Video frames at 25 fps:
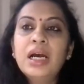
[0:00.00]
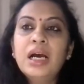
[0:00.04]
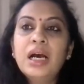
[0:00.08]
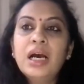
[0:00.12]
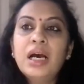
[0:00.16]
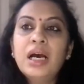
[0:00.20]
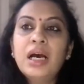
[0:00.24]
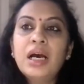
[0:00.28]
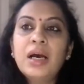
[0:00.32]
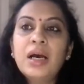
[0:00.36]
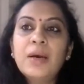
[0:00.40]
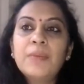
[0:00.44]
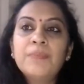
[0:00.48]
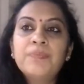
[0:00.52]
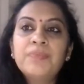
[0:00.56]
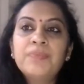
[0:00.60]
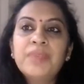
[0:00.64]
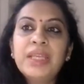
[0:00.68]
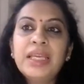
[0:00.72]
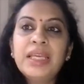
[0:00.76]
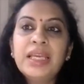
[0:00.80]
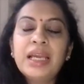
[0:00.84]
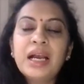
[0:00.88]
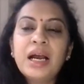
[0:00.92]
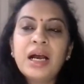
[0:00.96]

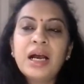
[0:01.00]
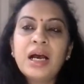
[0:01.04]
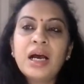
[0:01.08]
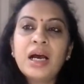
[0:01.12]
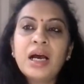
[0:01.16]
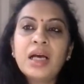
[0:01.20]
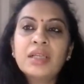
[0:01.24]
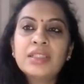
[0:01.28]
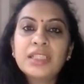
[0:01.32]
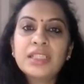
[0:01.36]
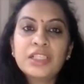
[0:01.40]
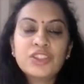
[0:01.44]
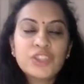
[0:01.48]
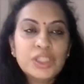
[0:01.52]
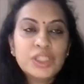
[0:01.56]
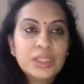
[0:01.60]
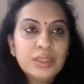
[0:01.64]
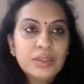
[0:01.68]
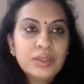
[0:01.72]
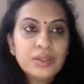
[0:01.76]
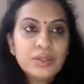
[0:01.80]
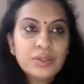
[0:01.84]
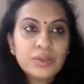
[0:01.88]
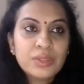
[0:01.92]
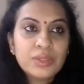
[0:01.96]
They are
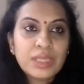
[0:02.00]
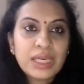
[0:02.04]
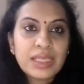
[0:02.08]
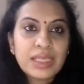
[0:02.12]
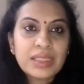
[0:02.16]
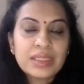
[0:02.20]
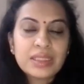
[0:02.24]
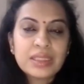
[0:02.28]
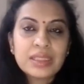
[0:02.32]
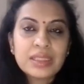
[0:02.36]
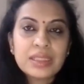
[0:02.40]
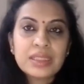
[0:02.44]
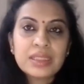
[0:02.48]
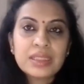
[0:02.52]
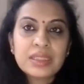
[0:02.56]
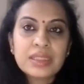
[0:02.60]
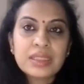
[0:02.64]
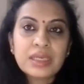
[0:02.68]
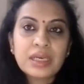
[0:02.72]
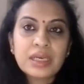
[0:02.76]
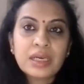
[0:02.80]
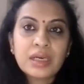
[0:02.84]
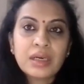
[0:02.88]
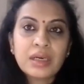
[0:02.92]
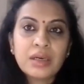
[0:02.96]
touching, so that
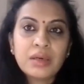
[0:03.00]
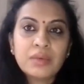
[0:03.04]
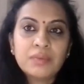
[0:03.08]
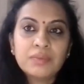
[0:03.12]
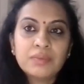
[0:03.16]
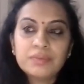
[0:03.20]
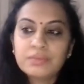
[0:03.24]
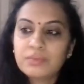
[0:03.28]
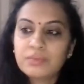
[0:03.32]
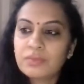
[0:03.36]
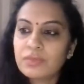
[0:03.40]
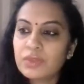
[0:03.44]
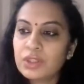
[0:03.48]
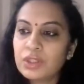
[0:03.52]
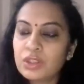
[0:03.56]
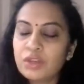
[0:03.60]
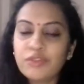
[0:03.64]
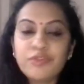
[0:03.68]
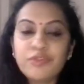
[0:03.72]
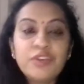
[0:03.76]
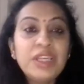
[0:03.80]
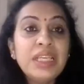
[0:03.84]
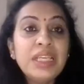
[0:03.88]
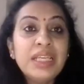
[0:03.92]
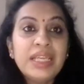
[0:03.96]
is, you're
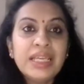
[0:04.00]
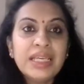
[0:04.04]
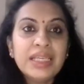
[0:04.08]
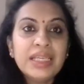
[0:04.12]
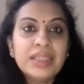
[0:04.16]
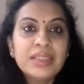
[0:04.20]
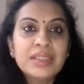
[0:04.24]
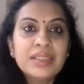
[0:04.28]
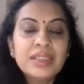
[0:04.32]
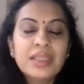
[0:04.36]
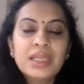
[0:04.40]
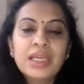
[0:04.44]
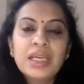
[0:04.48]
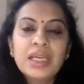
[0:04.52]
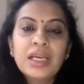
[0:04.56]
feeling it.